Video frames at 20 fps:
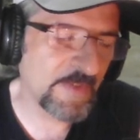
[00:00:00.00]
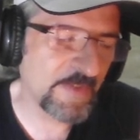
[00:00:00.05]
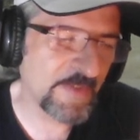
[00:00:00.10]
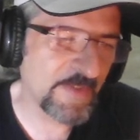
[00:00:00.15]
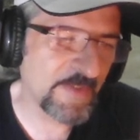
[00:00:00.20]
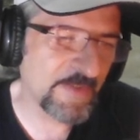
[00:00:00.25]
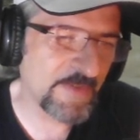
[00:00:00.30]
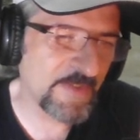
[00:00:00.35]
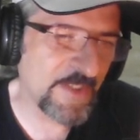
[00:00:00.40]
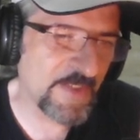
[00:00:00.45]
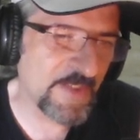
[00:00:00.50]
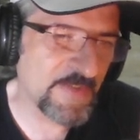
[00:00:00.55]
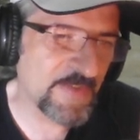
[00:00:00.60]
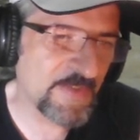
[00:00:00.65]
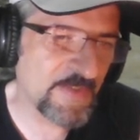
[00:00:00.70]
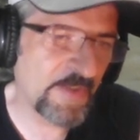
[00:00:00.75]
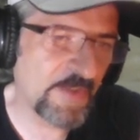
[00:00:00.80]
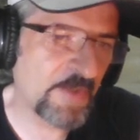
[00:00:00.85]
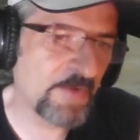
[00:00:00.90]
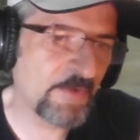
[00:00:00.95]
case
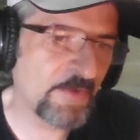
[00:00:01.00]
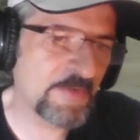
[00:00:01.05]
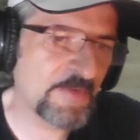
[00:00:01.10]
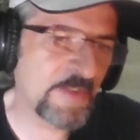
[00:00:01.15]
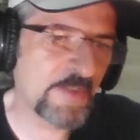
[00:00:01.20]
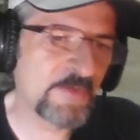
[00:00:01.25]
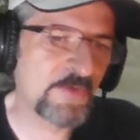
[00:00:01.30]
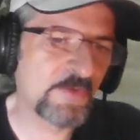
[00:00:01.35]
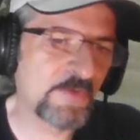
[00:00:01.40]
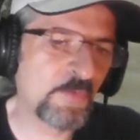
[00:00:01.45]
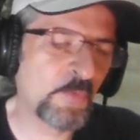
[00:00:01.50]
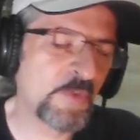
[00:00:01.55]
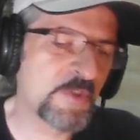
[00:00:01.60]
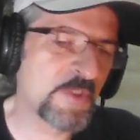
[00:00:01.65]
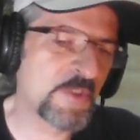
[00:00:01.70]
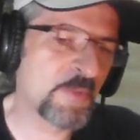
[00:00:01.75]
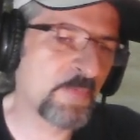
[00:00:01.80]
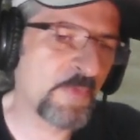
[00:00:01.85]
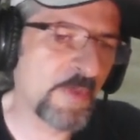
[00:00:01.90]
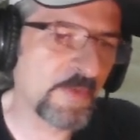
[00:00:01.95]
scenario is actually Witch
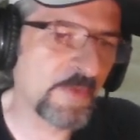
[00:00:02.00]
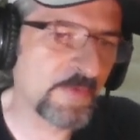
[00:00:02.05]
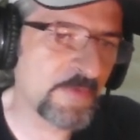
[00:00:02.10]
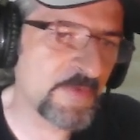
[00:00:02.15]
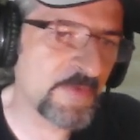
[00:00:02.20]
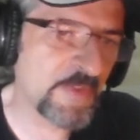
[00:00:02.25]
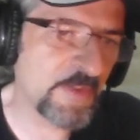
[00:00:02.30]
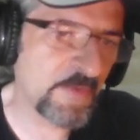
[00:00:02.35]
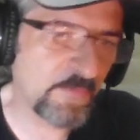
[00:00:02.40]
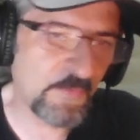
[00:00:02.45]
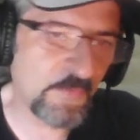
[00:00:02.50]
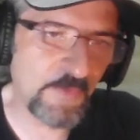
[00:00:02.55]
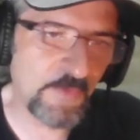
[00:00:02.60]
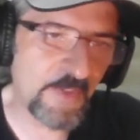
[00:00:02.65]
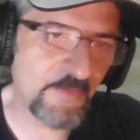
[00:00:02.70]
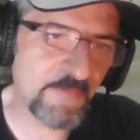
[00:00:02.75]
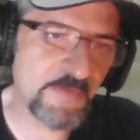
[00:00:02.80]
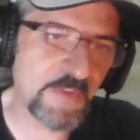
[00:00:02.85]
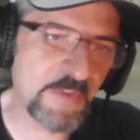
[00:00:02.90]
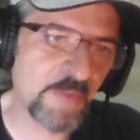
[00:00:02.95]
Apprentice, and if you
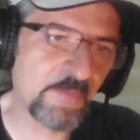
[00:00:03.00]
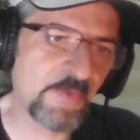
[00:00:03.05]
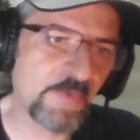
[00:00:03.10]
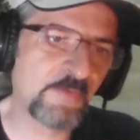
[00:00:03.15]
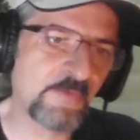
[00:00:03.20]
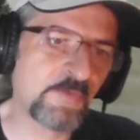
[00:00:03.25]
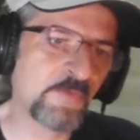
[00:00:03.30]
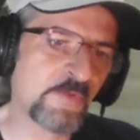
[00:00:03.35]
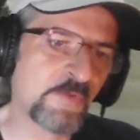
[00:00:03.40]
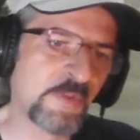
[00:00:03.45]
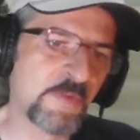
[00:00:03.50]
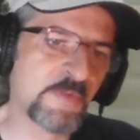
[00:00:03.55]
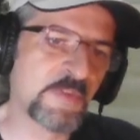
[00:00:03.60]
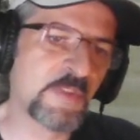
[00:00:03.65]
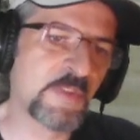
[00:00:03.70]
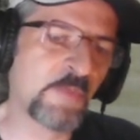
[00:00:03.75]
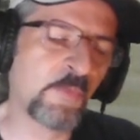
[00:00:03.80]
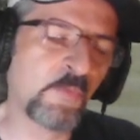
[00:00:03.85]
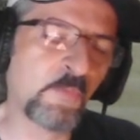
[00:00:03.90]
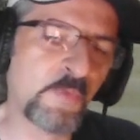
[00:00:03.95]
have Sabbath, you can
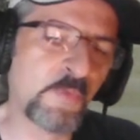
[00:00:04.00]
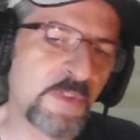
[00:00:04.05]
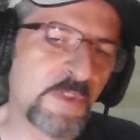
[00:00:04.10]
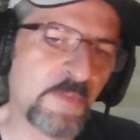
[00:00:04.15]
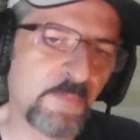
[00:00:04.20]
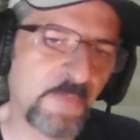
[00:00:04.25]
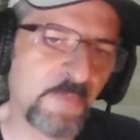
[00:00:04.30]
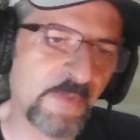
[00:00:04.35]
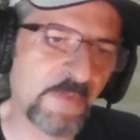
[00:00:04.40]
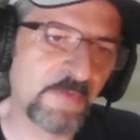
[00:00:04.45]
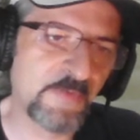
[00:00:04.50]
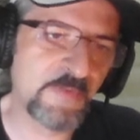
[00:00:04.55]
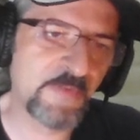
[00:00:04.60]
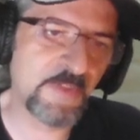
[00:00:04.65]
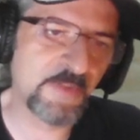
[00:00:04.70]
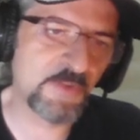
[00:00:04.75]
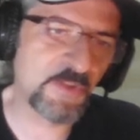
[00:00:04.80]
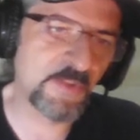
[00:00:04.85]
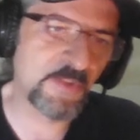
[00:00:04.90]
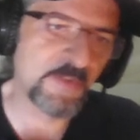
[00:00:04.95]
summon Witch Apprentice,
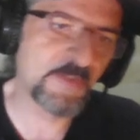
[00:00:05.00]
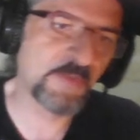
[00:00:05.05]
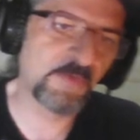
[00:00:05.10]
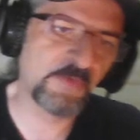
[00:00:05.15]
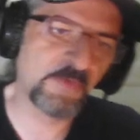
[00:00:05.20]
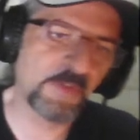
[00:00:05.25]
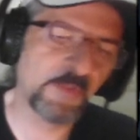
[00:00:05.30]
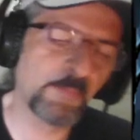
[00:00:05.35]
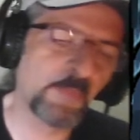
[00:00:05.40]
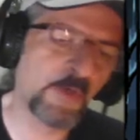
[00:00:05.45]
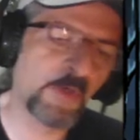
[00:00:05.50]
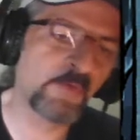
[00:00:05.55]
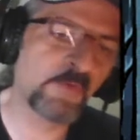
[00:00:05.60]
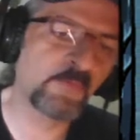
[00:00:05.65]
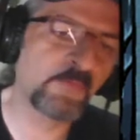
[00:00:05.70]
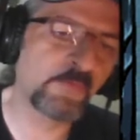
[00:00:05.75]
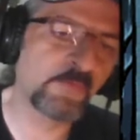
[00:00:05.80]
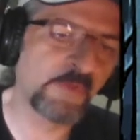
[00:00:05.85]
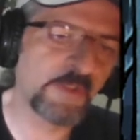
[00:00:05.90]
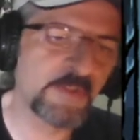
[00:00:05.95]
and she's a really
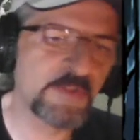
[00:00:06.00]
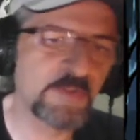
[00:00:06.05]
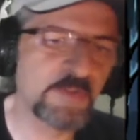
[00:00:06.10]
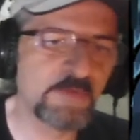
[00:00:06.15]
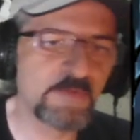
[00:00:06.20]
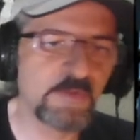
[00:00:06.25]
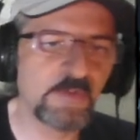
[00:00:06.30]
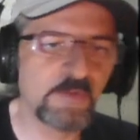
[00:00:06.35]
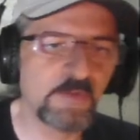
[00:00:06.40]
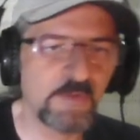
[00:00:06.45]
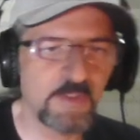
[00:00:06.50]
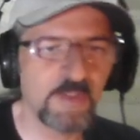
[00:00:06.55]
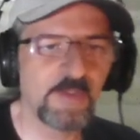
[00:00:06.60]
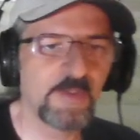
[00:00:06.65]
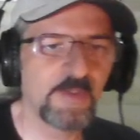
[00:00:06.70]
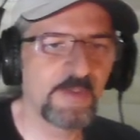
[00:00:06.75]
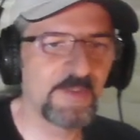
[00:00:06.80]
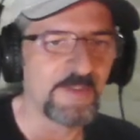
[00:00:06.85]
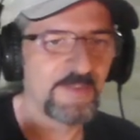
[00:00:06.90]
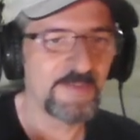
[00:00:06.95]
powerful engine. So
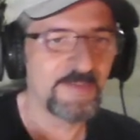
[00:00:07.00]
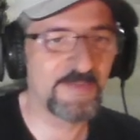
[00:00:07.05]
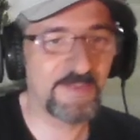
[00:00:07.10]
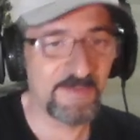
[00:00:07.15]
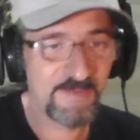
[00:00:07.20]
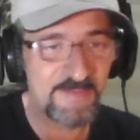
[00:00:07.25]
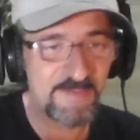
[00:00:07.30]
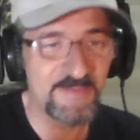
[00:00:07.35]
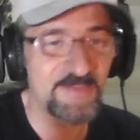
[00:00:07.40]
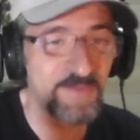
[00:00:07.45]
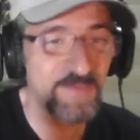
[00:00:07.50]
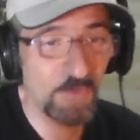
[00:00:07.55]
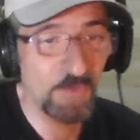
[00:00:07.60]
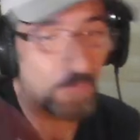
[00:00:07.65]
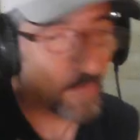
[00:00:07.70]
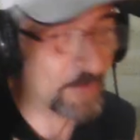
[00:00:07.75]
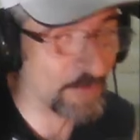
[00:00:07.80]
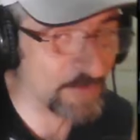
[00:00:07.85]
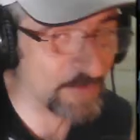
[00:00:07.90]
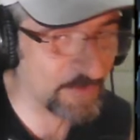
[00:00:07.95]
this is your
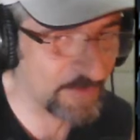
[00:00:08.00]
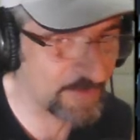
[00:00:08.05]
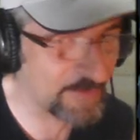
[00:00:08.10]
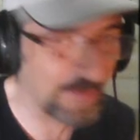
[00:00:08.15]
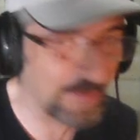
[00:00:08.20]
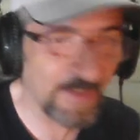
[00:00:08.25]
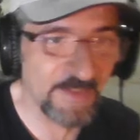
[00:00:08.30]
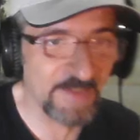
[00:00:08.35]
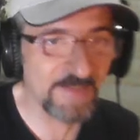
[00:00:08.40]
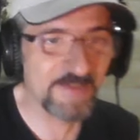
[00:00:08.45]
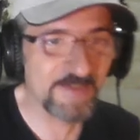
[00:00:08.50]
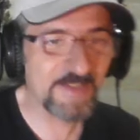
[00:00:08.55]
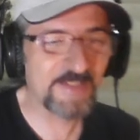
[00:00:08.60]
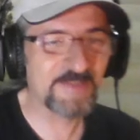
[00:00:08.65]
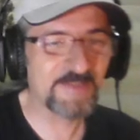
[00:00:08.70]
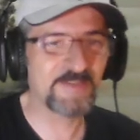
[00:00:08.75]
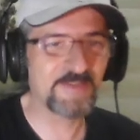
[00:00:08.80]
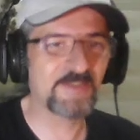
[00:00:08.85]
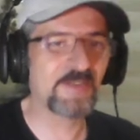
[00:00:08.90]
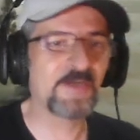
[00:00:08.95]
worst case
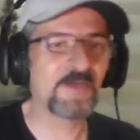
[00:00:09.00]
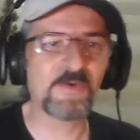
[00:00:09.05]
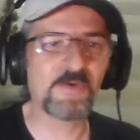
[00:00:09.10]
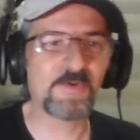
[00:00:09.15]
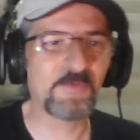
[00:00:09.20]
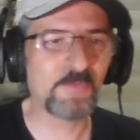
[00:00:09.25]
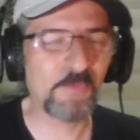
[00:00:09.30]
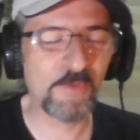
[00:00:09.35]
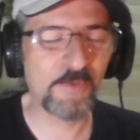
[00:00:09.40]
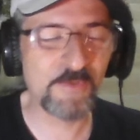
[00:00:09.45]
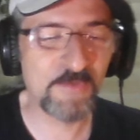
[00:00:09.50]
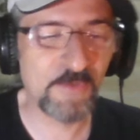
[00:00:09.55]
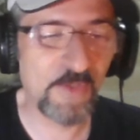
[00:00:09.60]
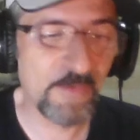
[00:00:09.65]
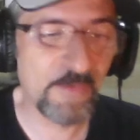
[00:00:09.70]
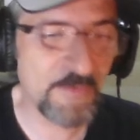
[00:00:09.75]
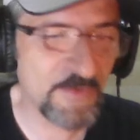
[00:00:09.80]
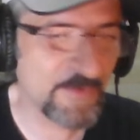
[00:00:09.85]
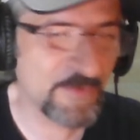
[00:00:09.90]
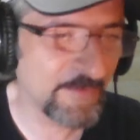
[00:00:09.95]
scenario, worst
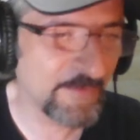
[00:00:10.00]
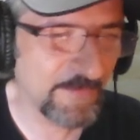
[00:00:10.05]
option.